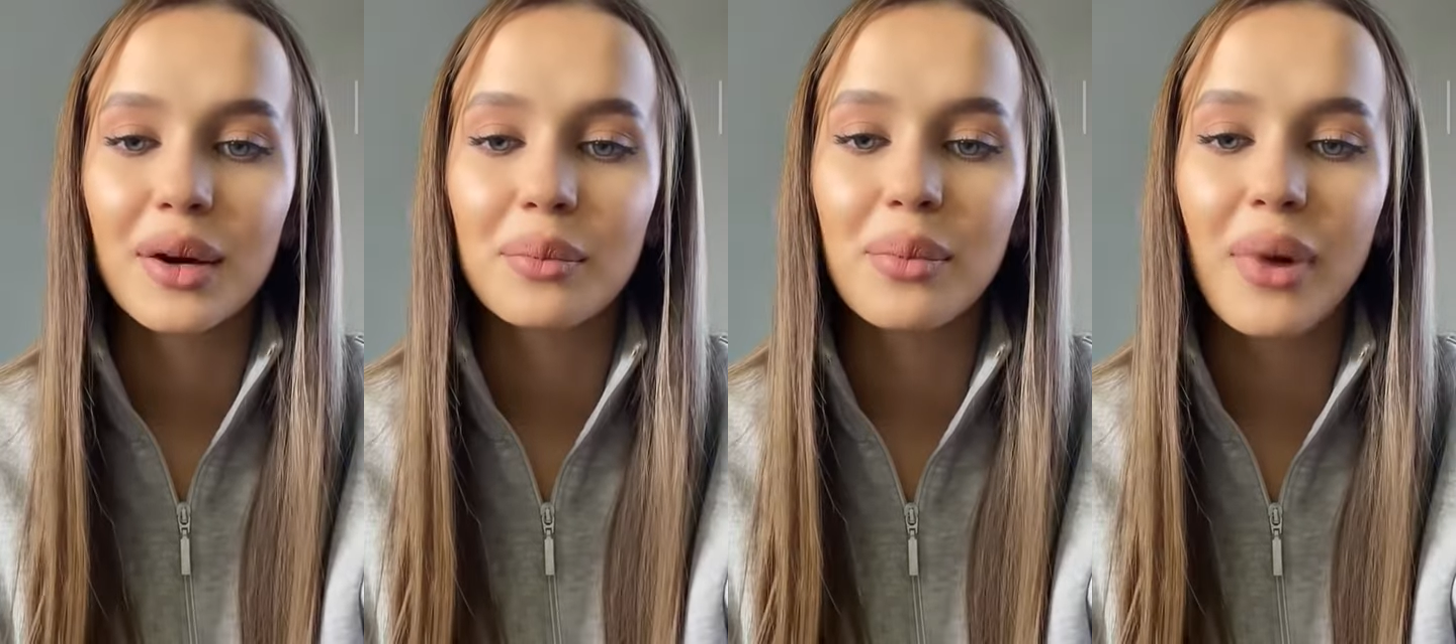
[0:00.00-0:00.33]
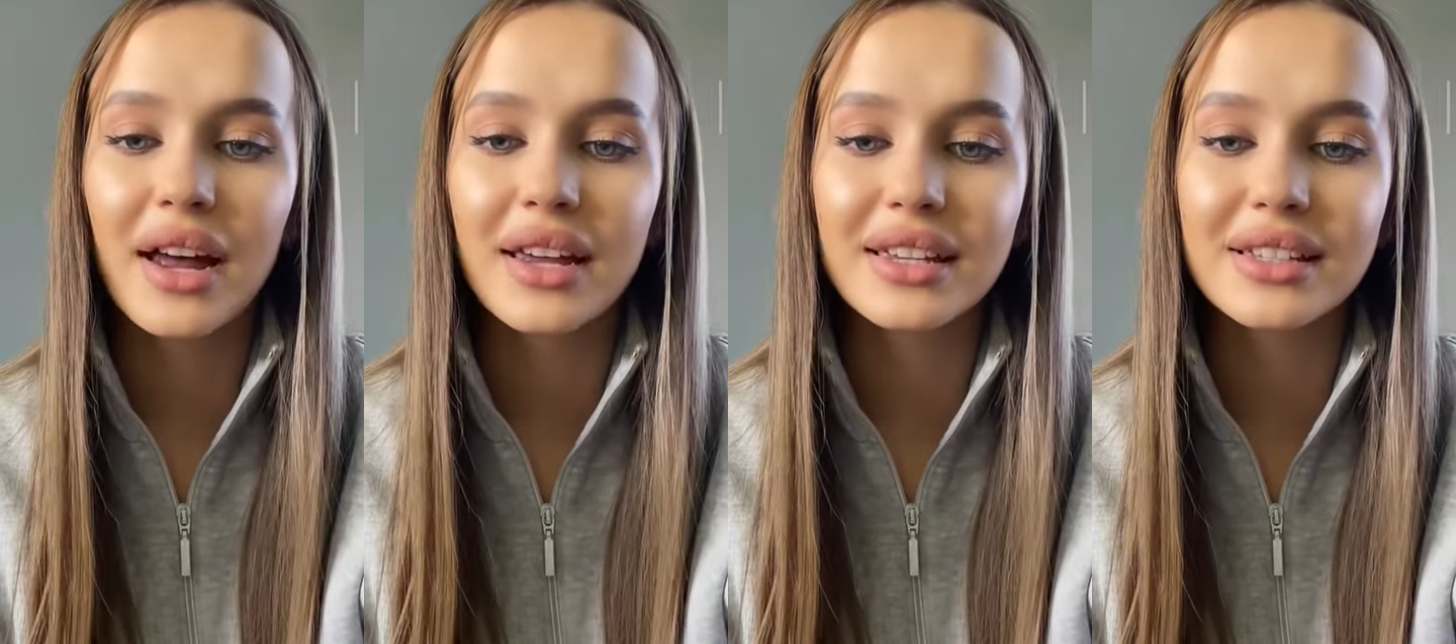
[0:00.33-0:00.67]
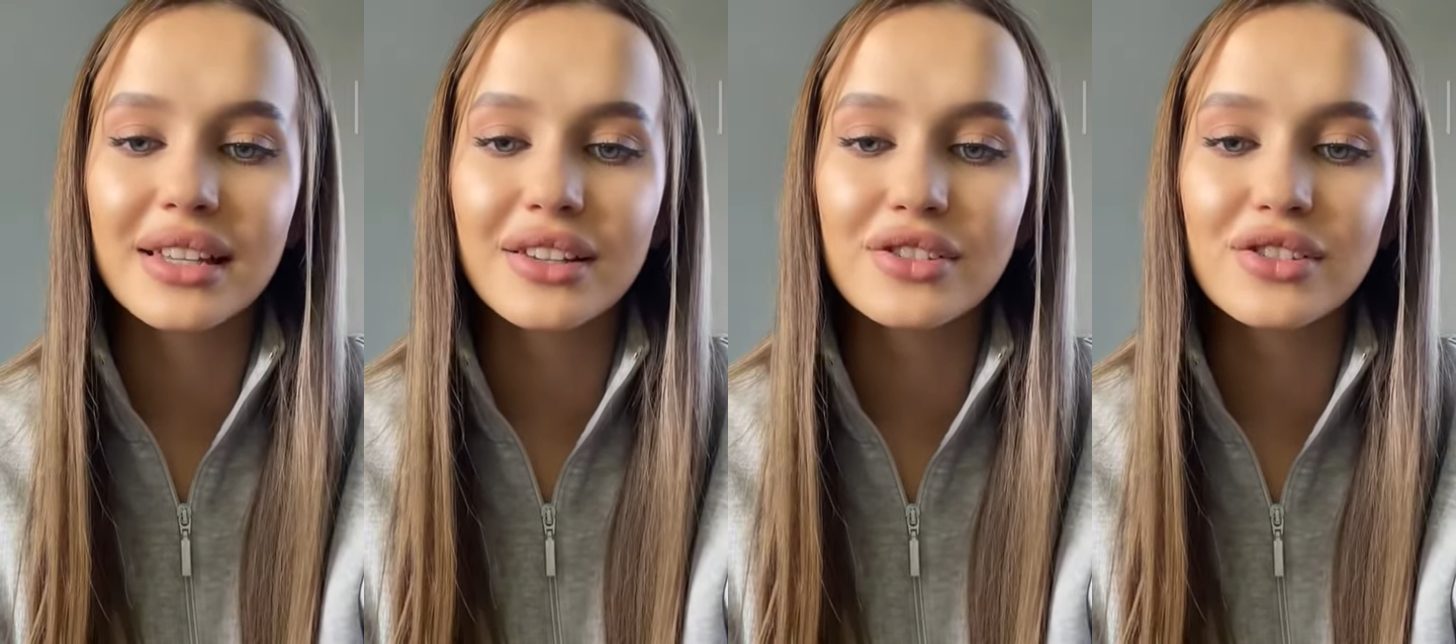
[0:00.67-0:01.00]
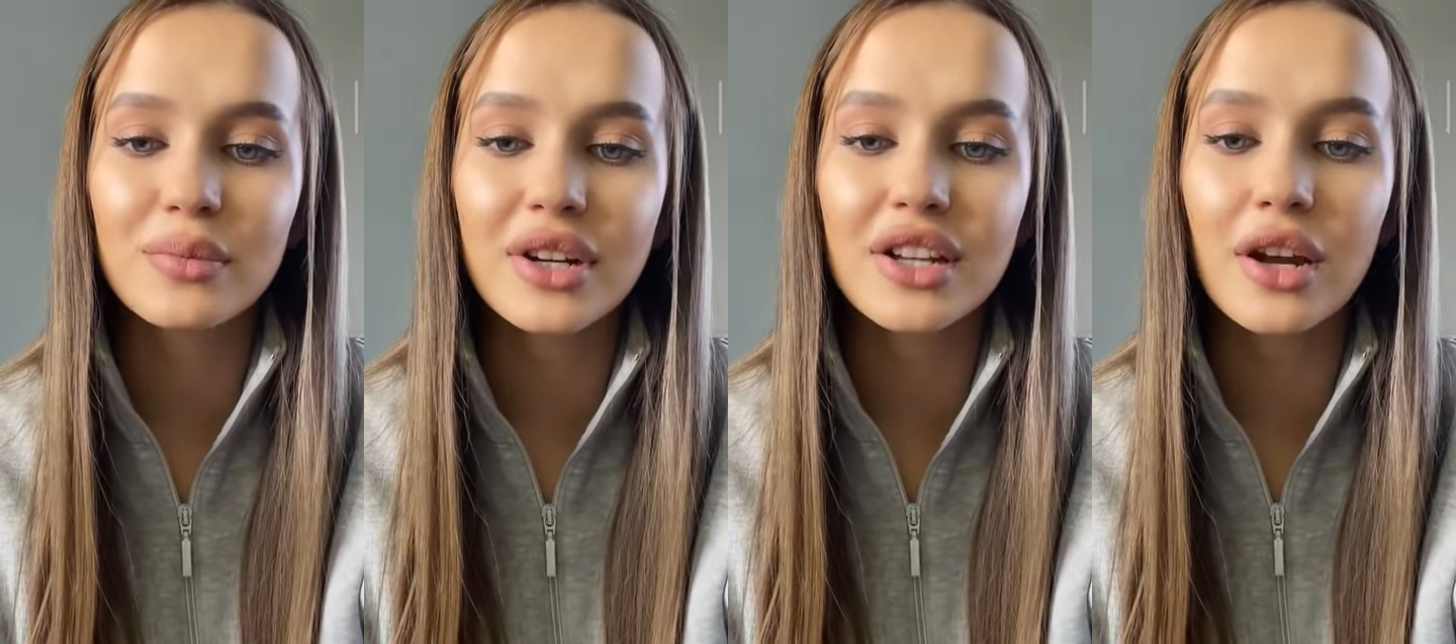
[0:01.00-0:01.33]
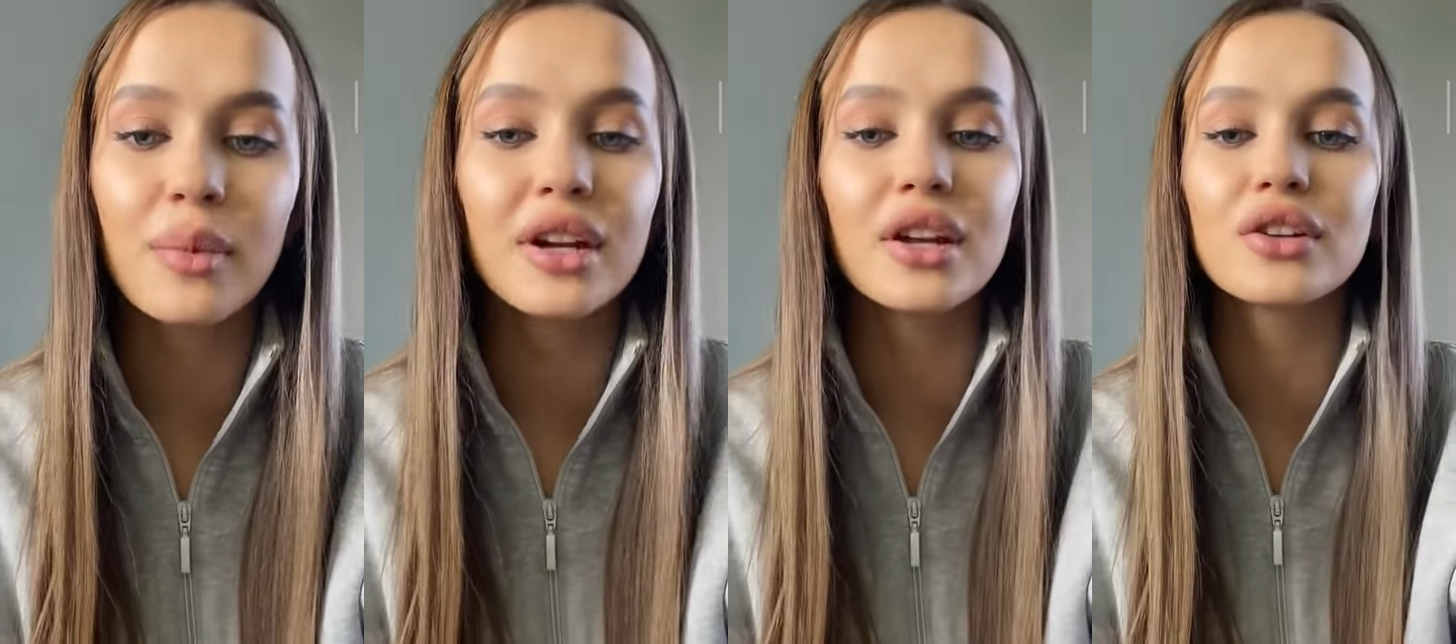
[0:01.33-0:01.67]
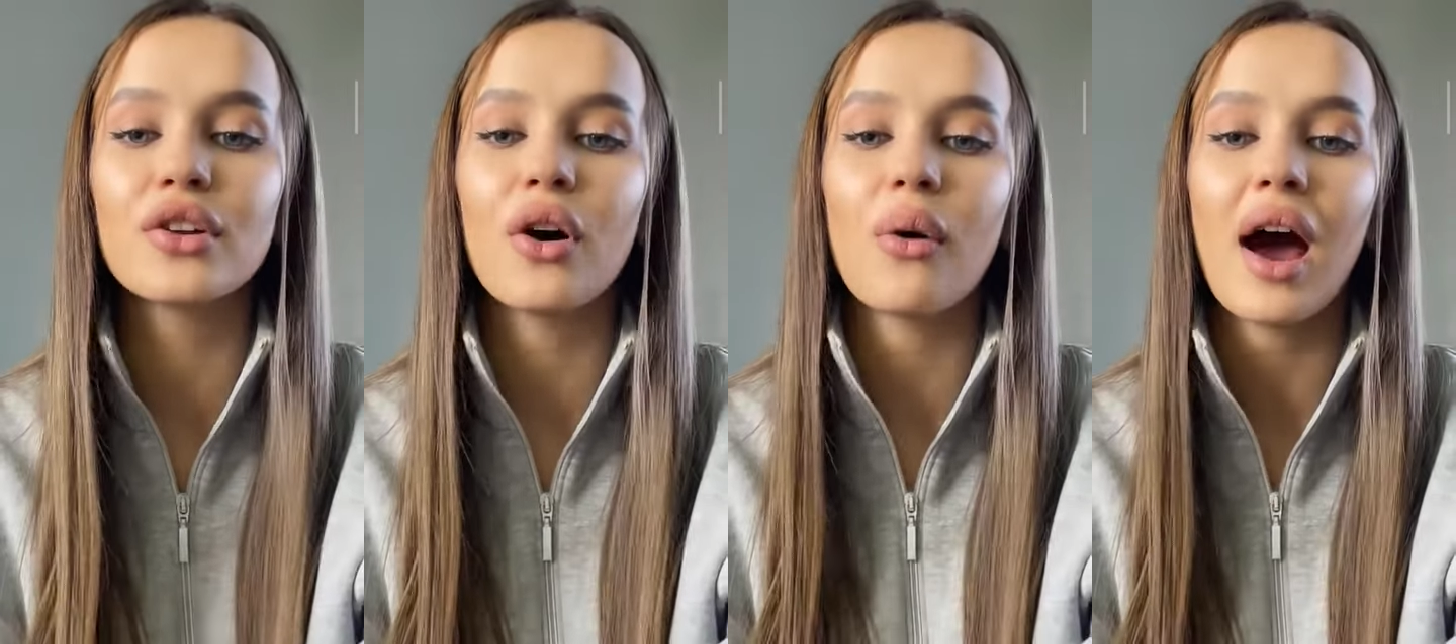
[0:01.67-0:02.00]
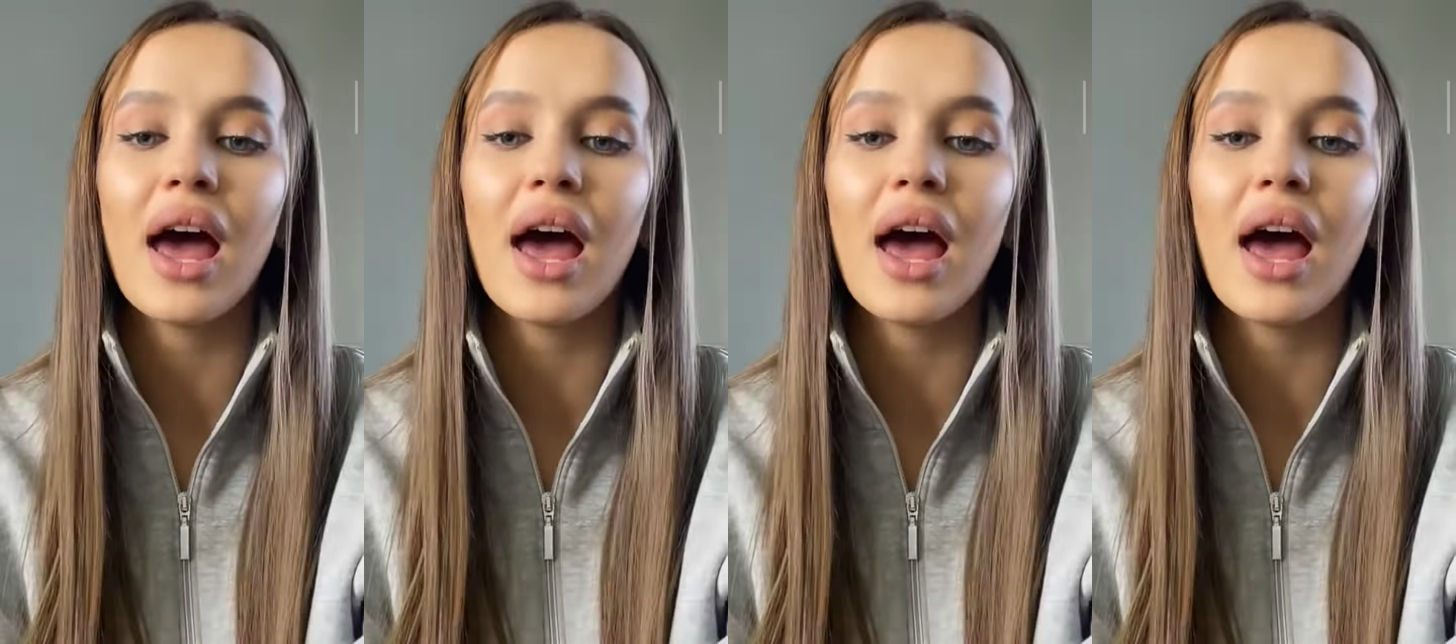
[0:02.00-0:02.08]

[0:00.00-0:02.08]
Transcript: Baki, thank you so much. Armenia, no,